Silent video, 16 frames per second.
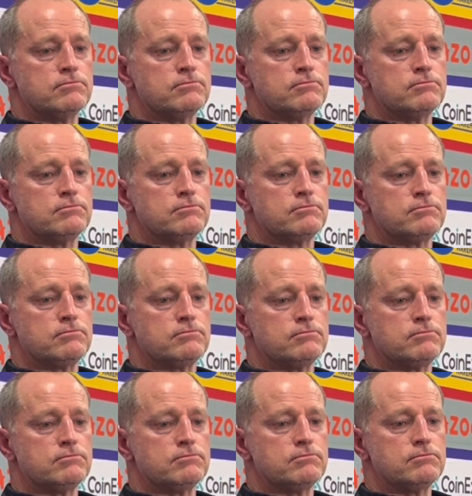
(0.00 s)

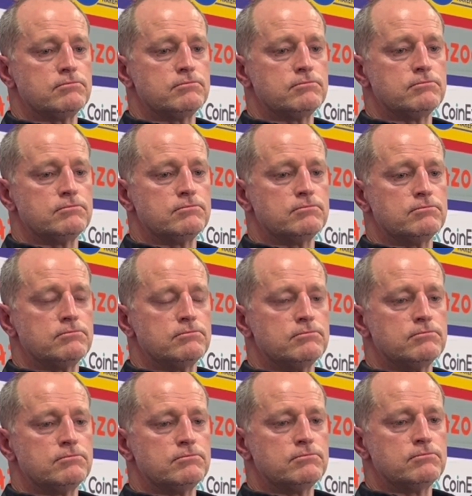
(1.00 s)

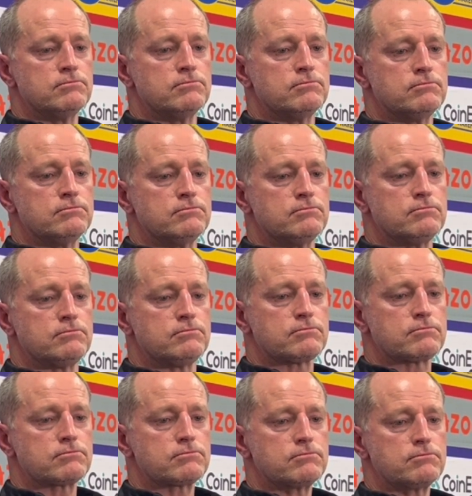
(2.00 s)

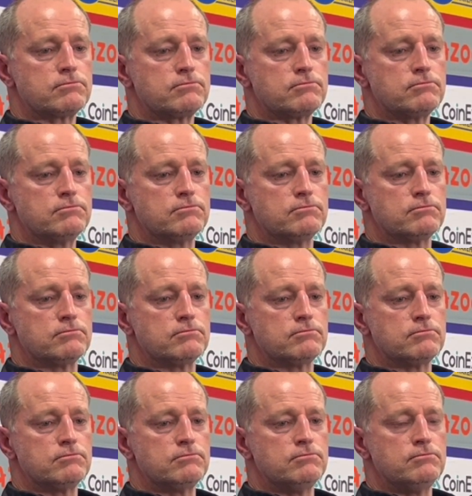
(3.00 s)

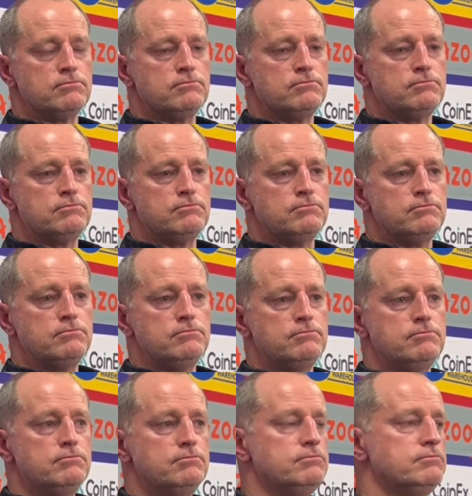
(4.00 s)

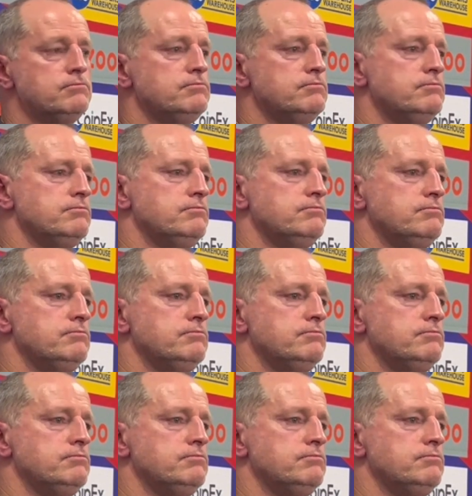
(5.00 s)
(not speaking)